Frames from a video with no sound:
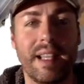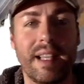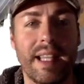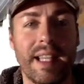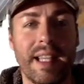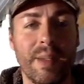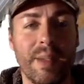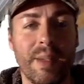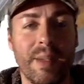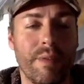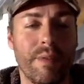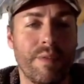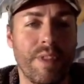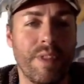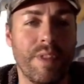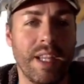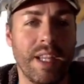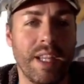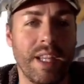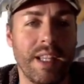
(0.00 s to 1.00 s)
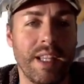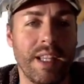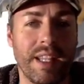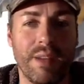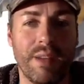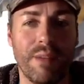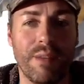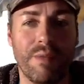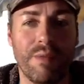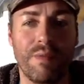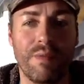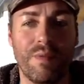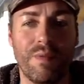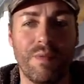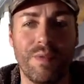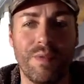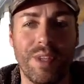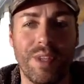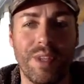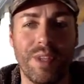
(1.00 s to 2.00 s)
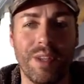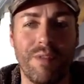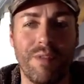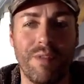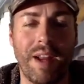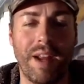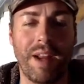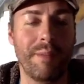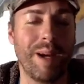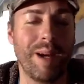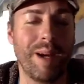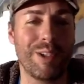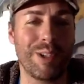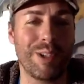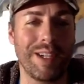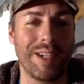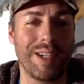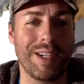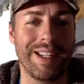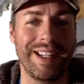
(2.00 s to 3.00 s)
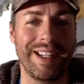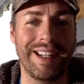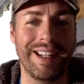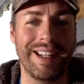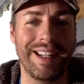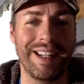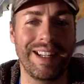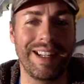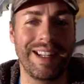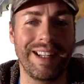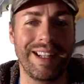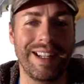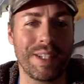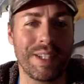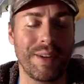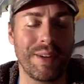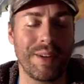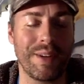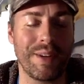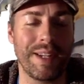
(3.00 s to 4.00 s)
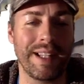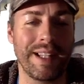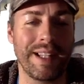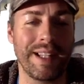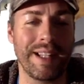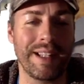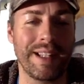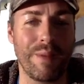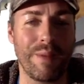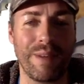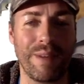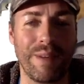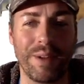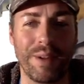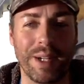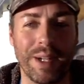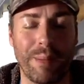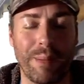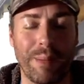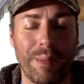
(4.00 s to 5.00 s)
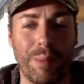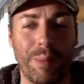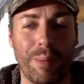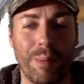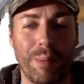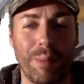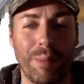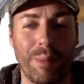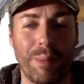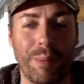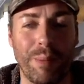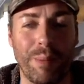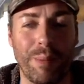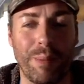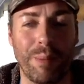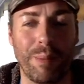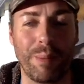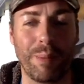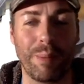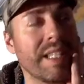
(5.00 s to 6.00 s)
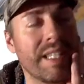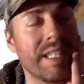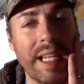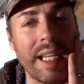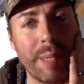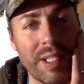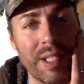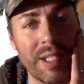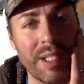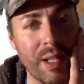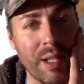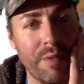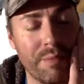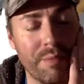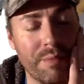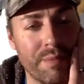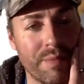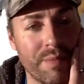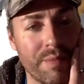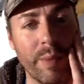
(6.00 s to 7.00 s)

and you wouldn't think that you could find much in downtown LA, but I found a couple parks. I had a day to myself.